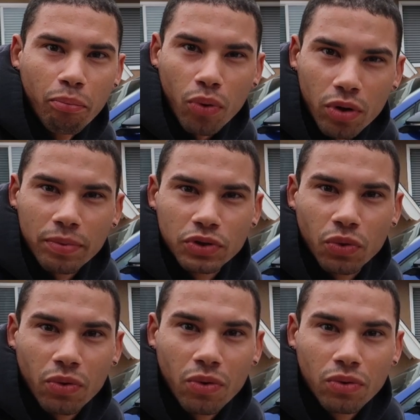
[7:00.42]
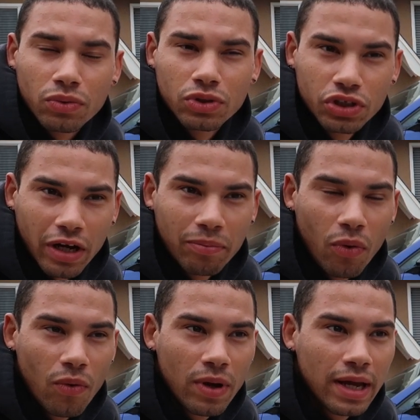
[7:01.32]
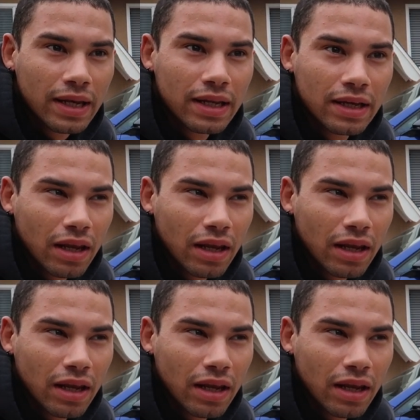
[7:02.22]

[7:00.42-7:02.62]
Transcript: border patrol checkpoint,